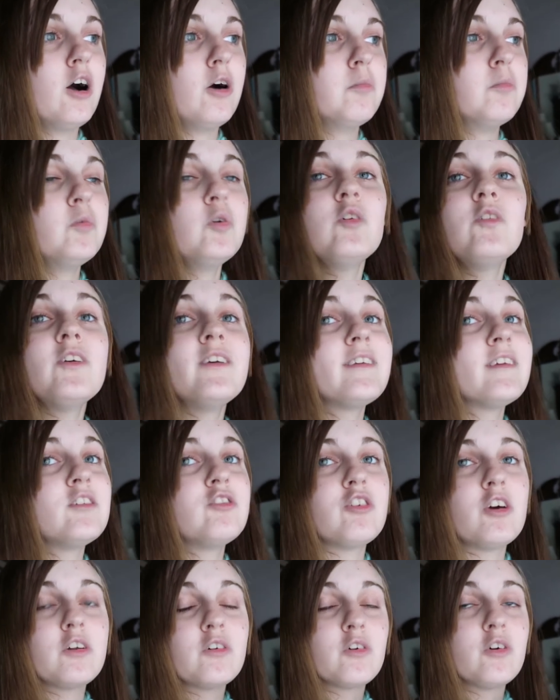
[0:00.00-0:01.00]
movies in
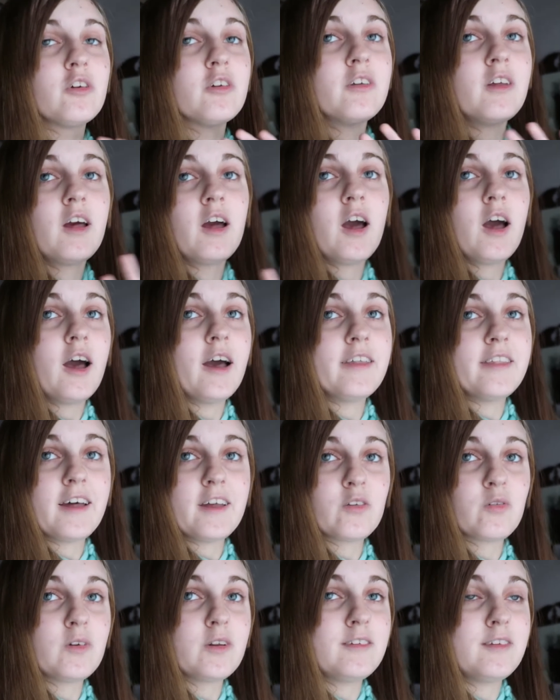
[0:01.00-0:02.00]
general, and
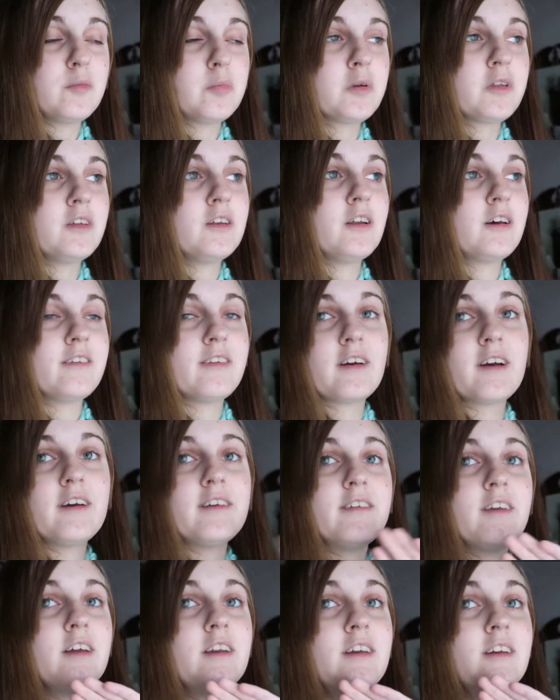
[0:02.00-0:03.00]
that's what he typically does. Like I
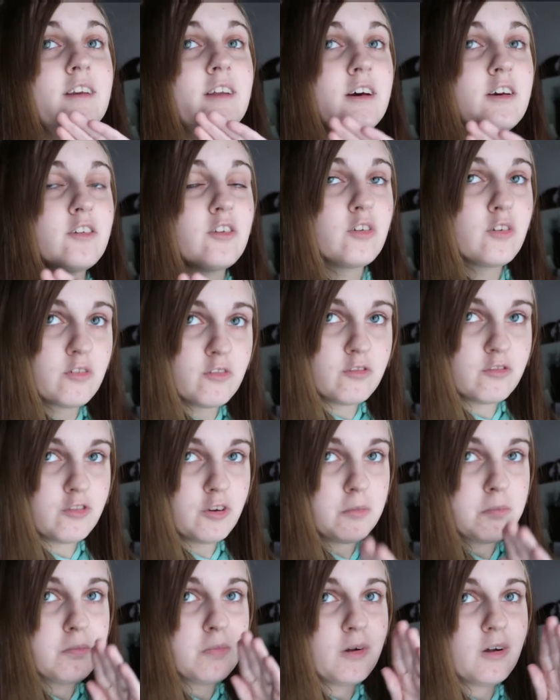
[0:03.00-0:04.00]
said, he does
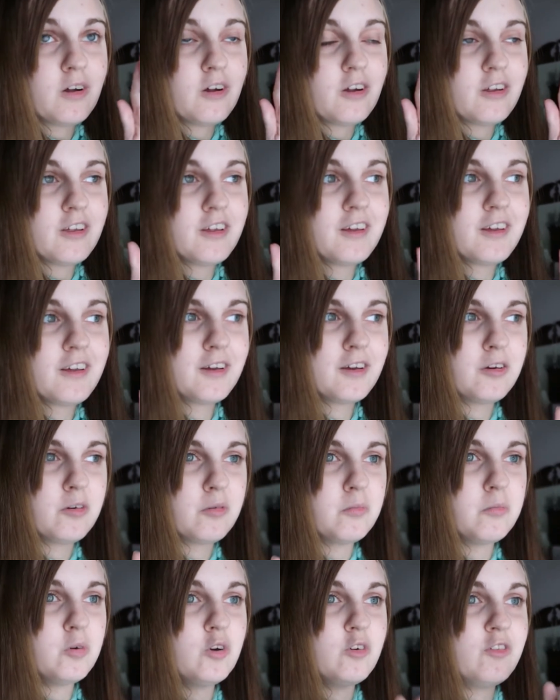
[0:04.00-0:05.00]
football,
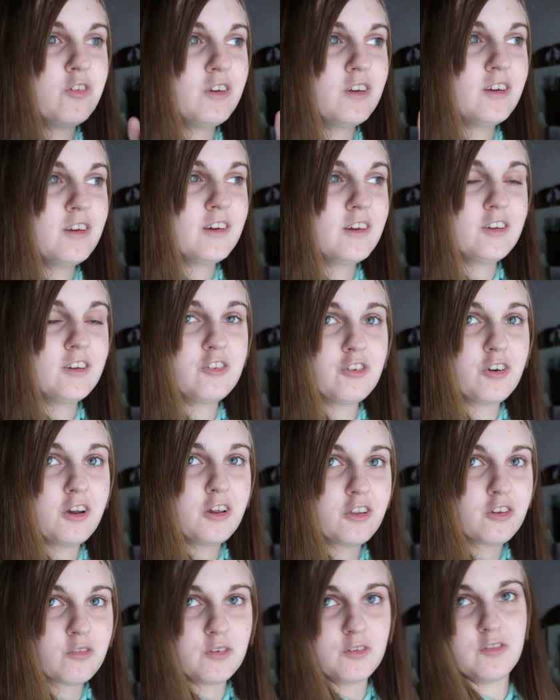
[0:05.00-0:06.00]
movie, and
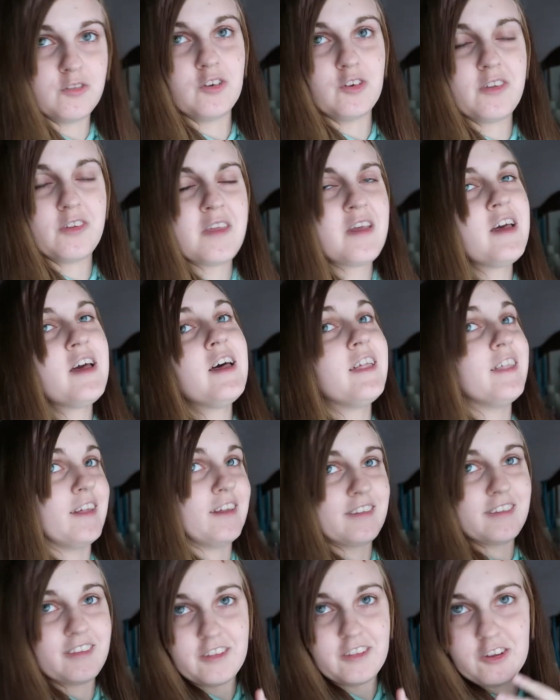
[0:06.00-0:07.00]
trailer reviews.
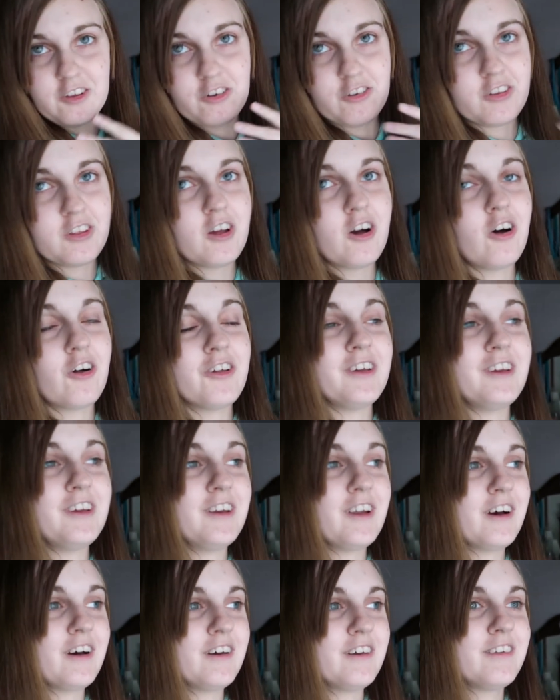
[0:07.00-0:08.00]
That's literally all he
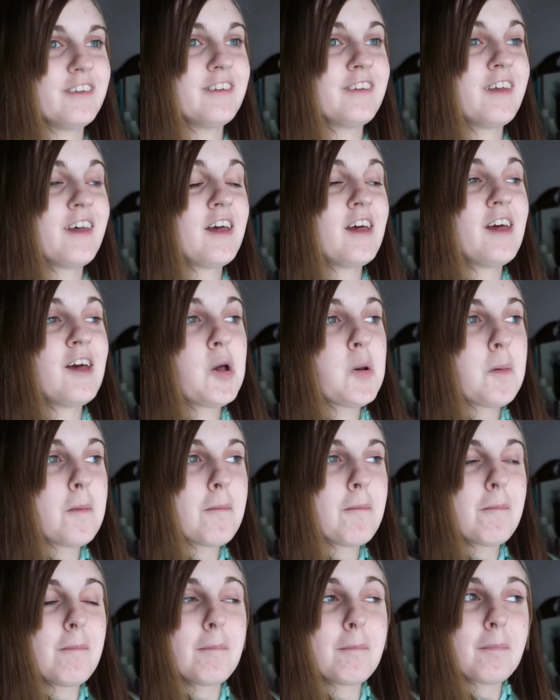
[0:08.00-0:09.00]
does.
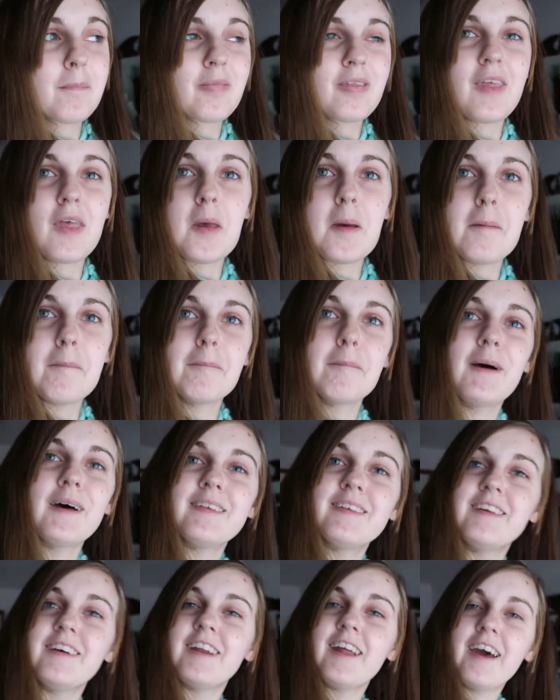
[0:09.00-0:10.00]

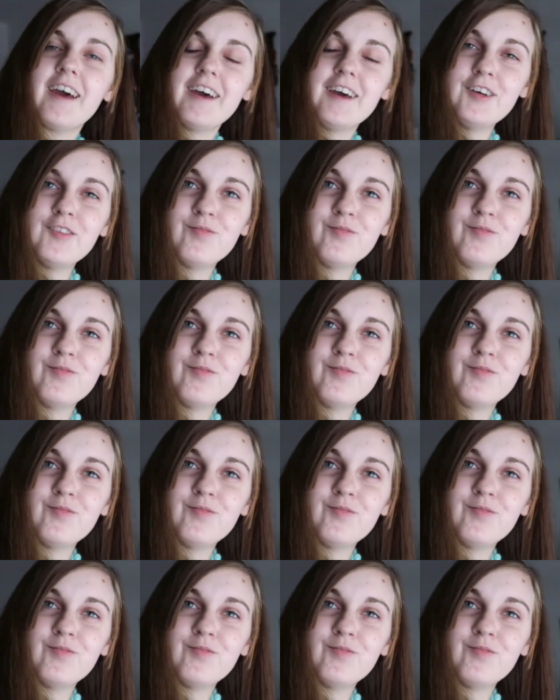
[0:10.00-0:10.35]
But today,